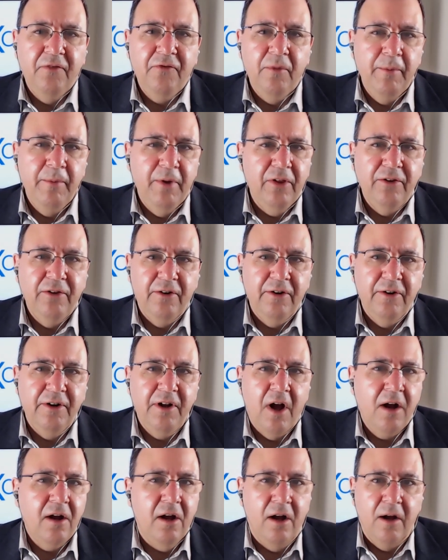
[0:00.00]

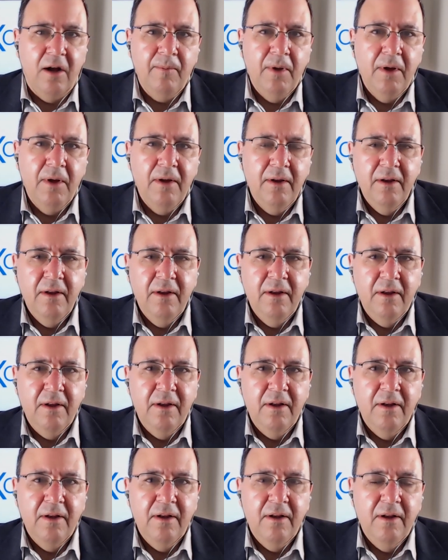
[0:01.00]
military.com?
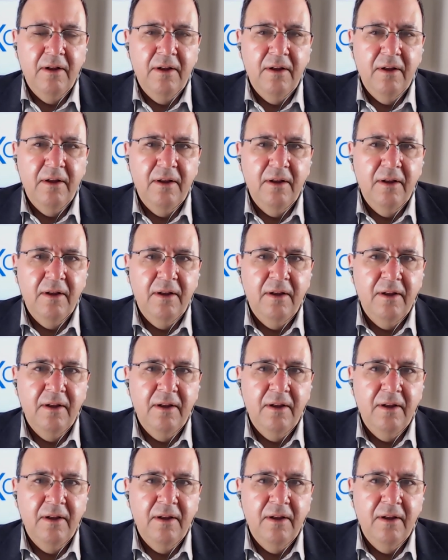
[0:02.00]
Well, I